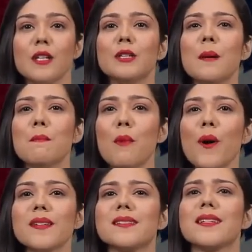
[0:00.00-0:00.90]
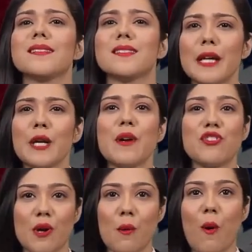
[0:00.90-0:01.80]
the most
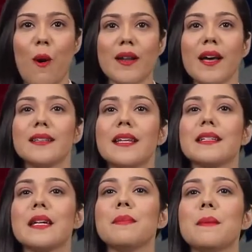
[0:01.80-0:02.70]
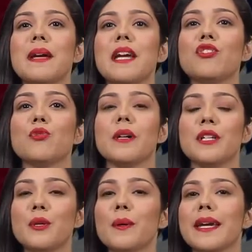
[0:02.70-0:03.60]
distinguished award that can be made to a
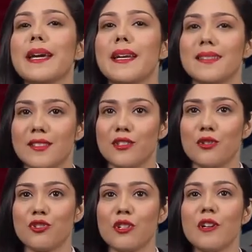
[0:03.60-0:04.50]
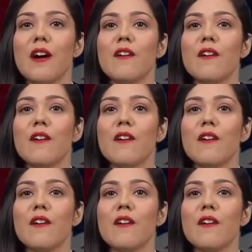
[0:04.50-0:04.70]
UK institution